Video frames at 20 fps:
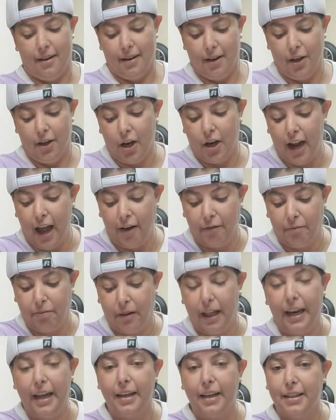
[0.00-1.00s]
You're going to have
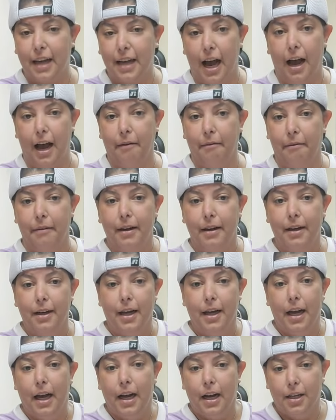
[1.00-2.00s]
plenty of time
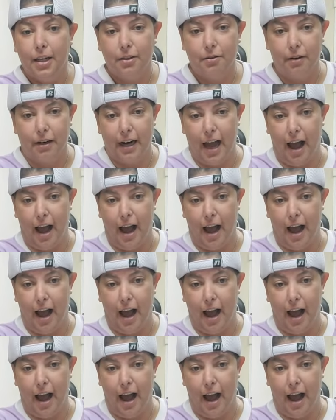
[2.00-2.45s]
because we're going